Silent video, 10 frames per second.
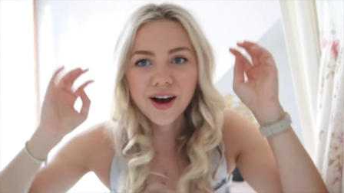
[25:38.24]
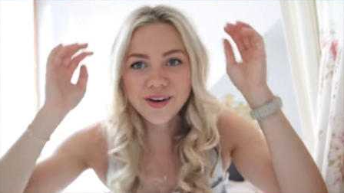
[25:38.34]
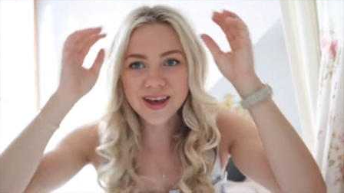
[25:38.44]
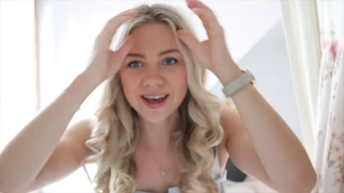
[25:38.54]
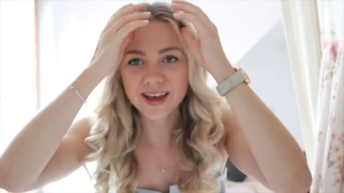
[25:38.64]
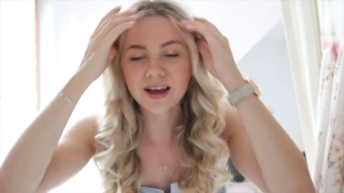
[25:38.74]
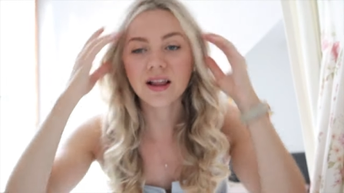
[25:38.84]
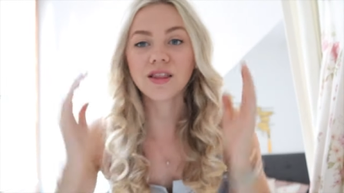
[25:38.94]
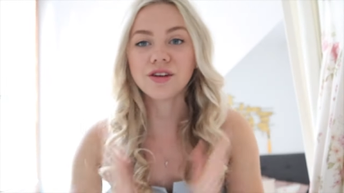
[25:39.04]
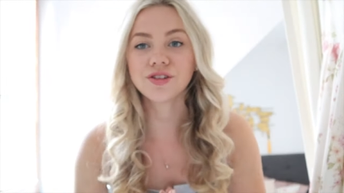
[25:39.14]
Okay,
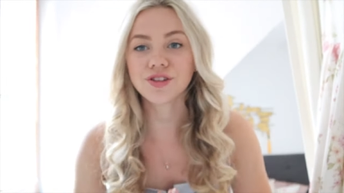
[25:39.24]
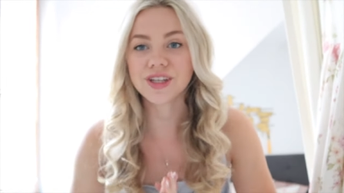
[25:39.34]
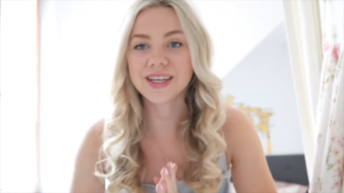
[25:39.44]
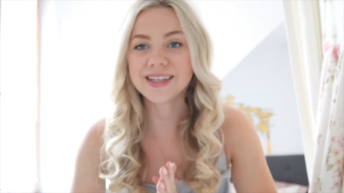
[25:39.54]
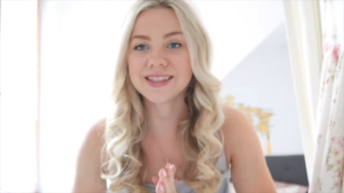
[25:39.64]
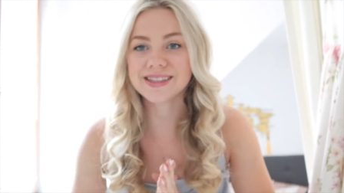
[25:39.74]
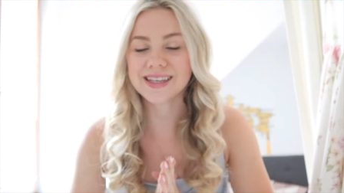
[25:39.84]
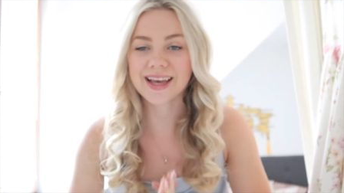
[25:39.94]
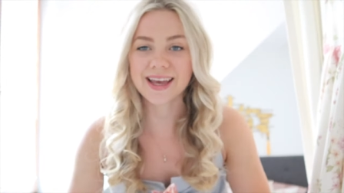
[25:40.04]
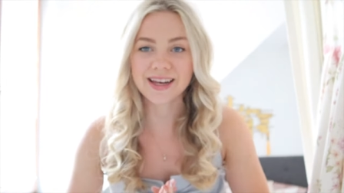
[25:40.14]
laundry is
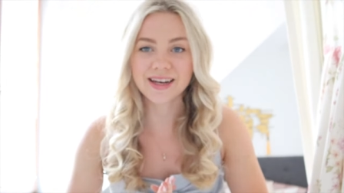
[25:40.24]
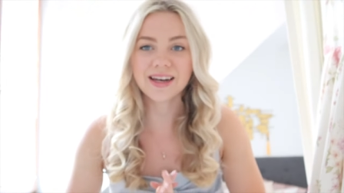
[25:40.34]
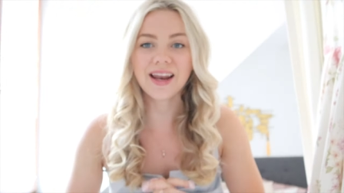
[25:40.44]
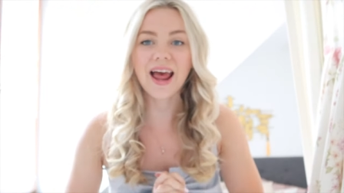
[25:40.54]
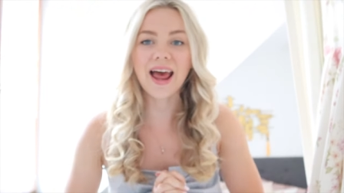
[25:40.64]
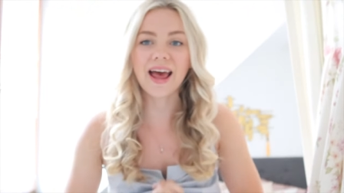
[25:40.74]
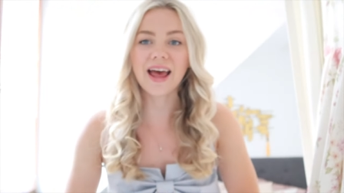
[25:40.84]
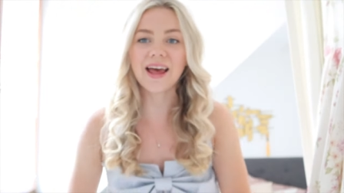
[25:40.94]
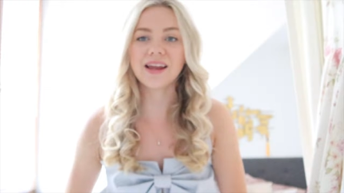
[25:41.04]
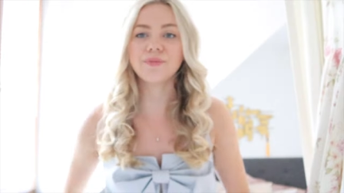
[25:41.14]
in
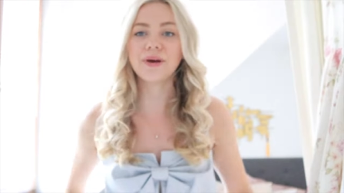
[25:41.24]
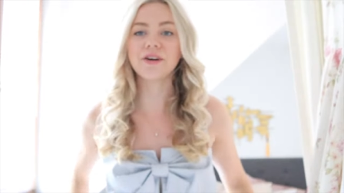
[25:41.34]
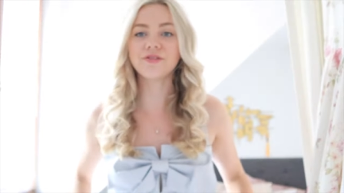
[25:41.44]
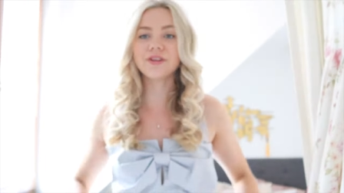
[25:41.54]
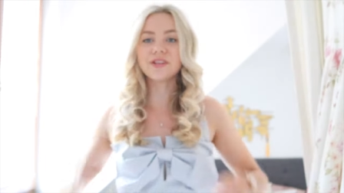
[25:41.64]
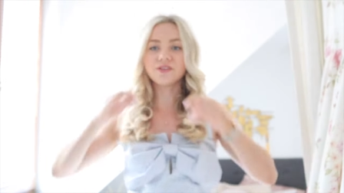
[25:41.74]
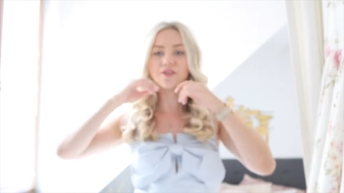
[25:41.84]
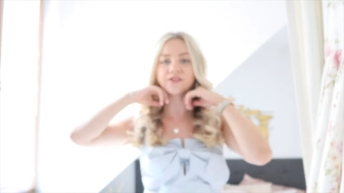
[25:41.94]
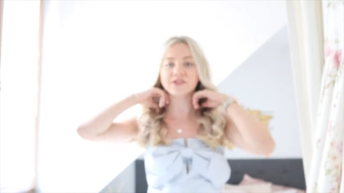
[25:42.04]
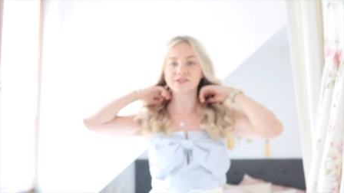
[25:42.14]
and my outfit is
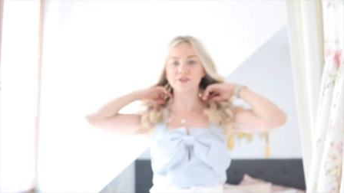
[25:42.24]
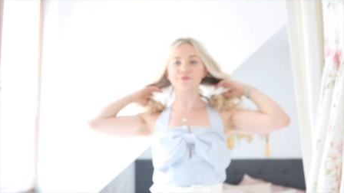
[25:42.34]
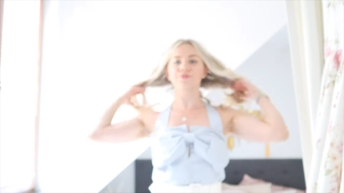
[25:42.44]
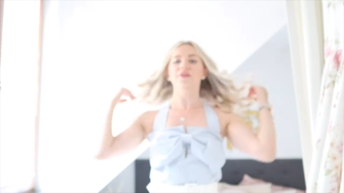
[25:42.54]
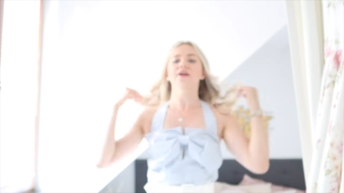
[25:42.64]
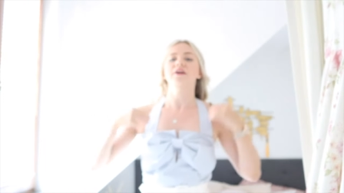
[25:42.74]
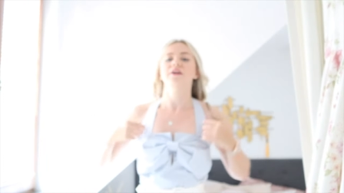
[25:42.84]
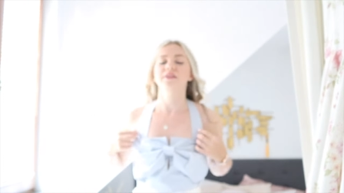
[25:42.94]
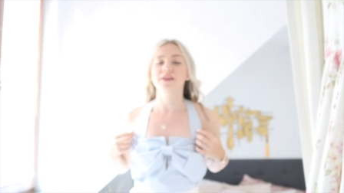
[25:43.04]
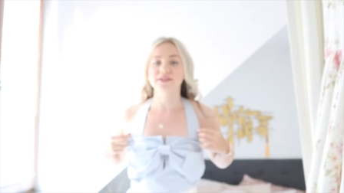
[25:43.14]
on. So
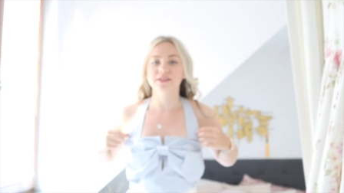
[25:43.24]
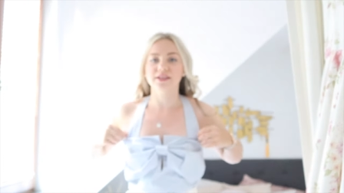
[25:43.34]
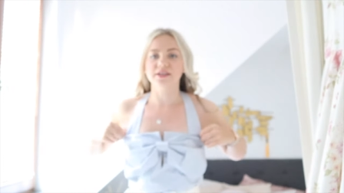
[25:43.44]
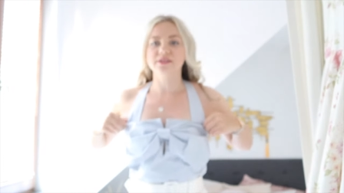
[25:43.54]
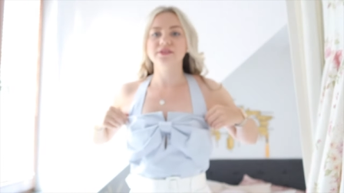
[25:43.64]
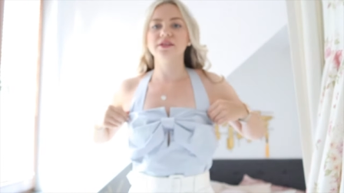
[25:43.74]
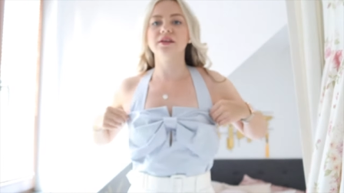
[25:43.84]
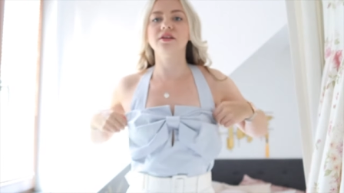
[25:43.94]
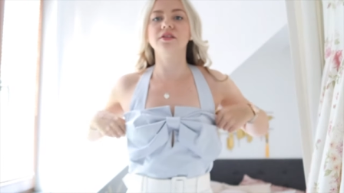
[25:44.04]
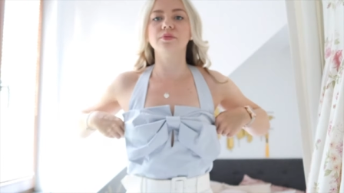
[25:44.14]
this is
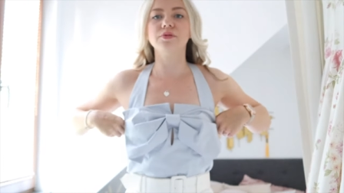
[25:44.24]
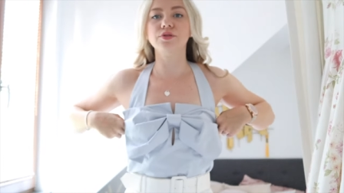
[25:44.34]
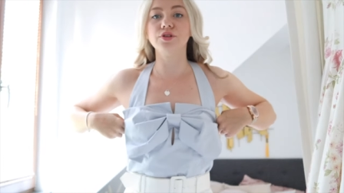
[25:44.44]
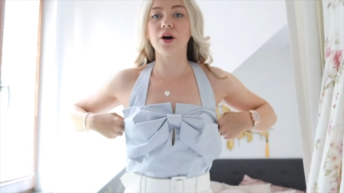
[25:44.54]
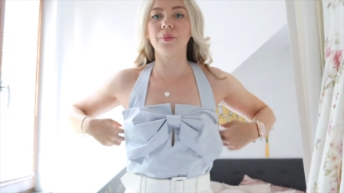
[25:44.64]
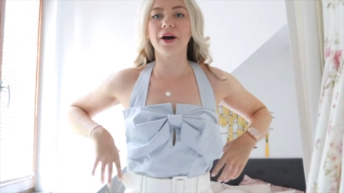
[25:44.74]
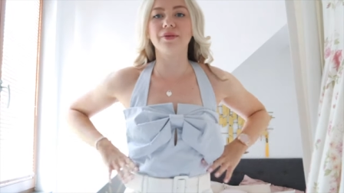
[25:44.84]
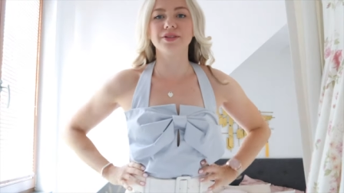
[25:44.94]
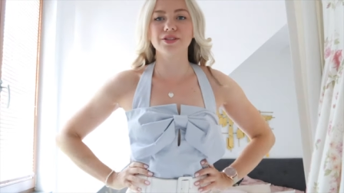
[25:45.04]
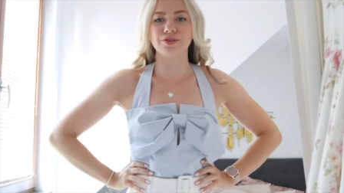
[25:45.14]
the blue top I
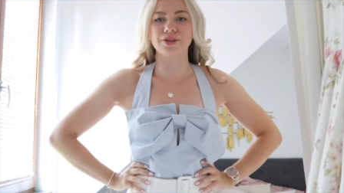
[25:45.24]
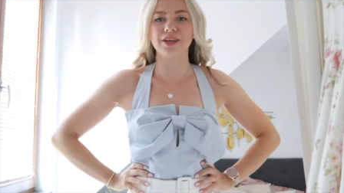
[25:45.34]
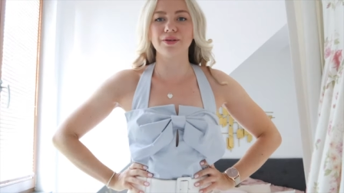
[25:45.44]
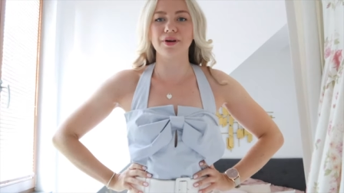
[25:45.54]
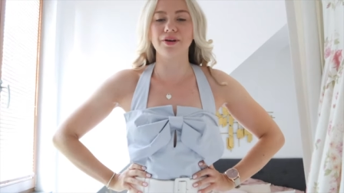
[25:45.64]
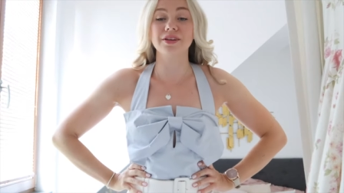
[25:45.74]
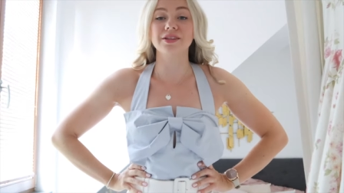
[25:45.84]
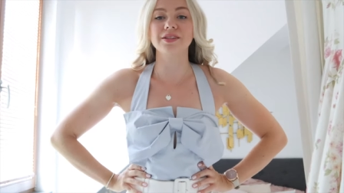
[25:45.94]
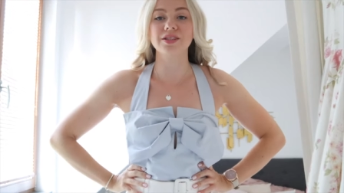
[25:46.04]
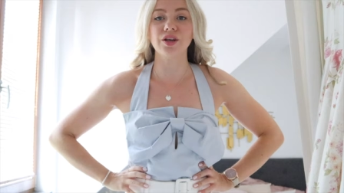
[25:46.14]
was talking about.
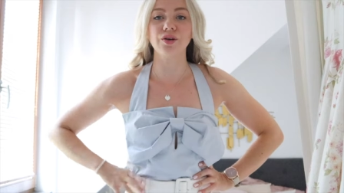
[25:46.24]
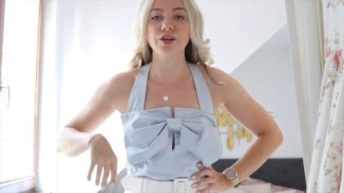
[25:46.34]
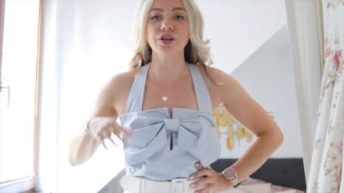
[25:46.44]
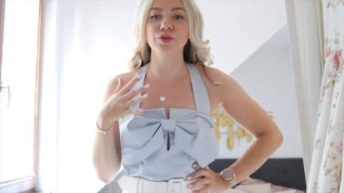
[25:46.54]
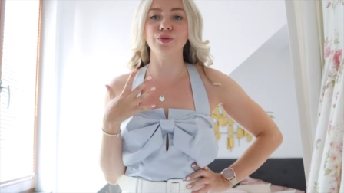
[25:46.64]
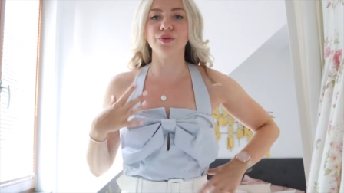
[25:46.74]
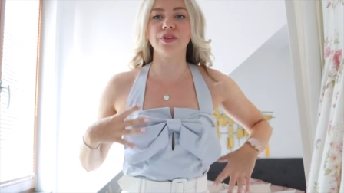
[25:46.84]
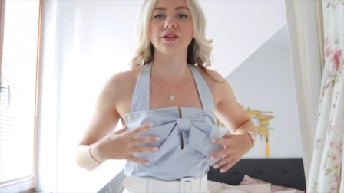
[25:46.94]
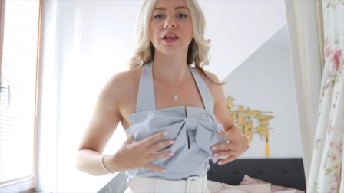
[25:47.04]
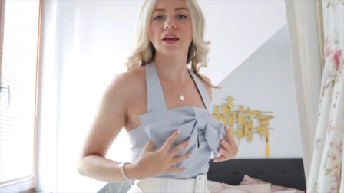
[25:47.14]
It's so cute with
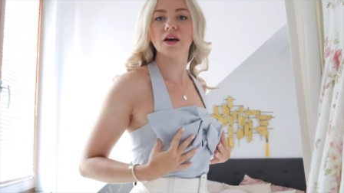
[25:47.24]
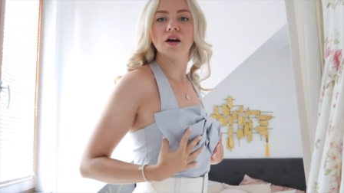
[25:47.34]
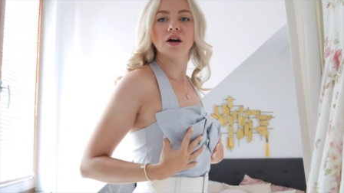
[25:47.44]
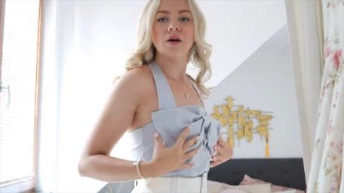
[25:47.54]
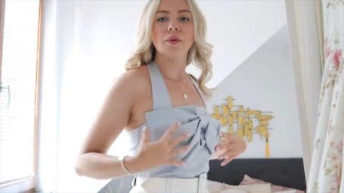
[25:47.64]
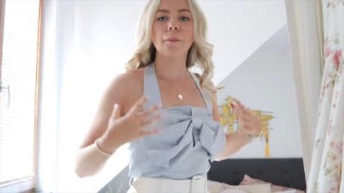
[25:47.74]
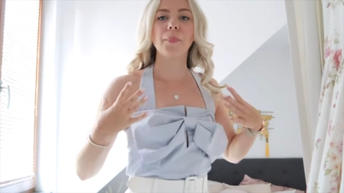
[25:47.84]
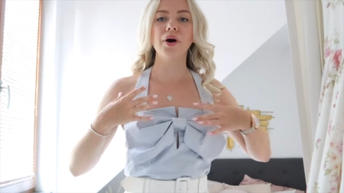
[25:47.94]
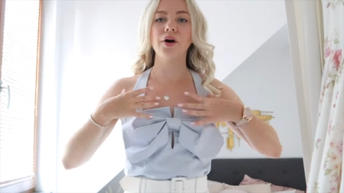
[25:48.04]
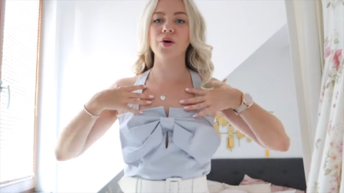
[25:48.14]
this like
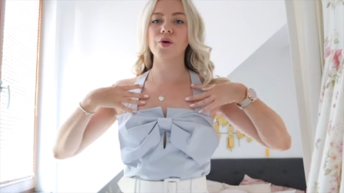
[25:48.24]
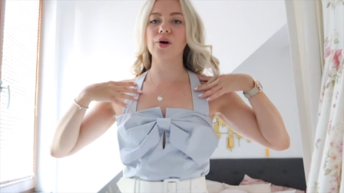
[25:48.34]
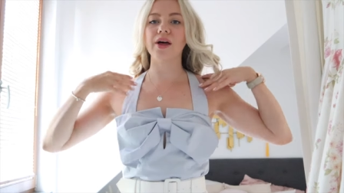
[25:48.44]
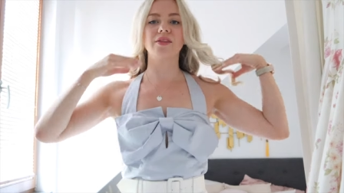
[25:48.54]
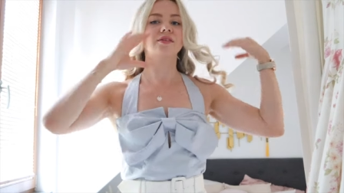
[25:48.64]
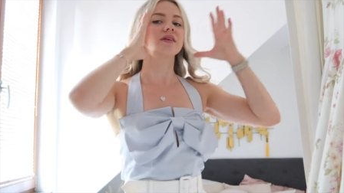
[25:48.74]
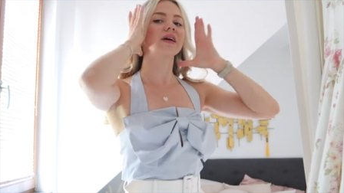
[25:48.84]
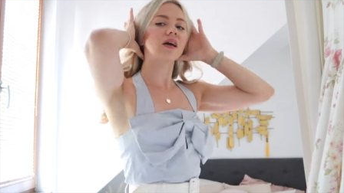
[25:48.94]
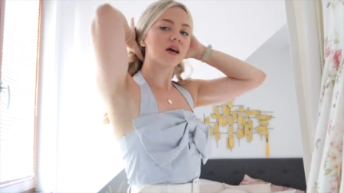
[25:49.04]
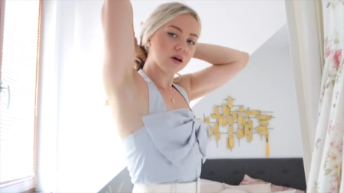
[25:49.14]
bow and this
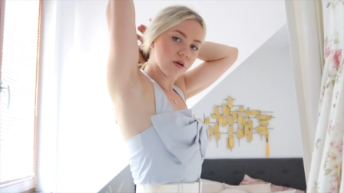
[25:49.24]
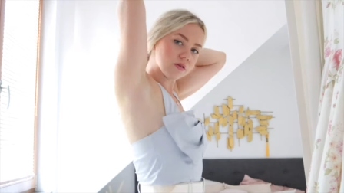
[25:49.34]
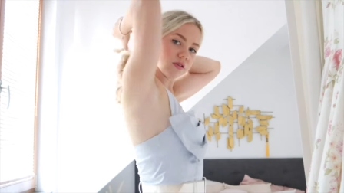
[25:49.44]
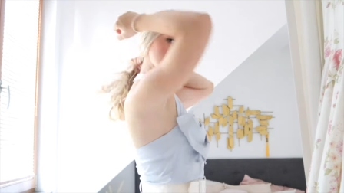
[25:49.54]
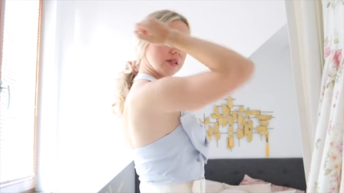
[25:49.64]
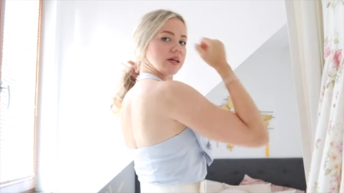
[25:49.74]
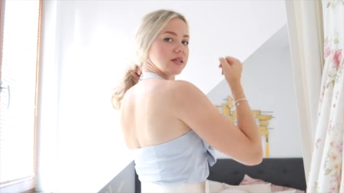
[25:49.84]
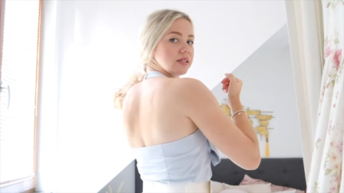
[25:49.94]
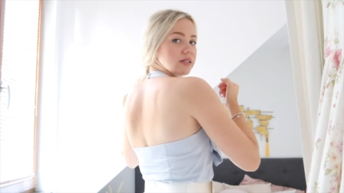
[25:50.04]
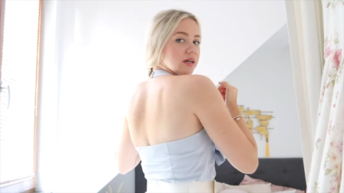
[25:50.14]
like halter neck
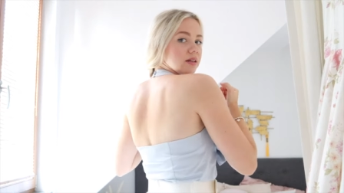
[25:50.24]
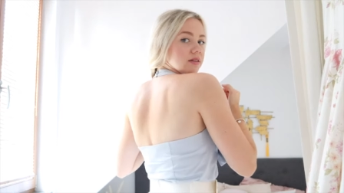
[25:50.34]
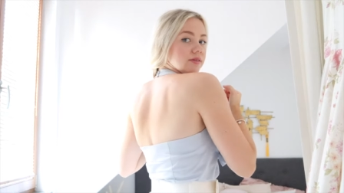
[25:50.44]
detail.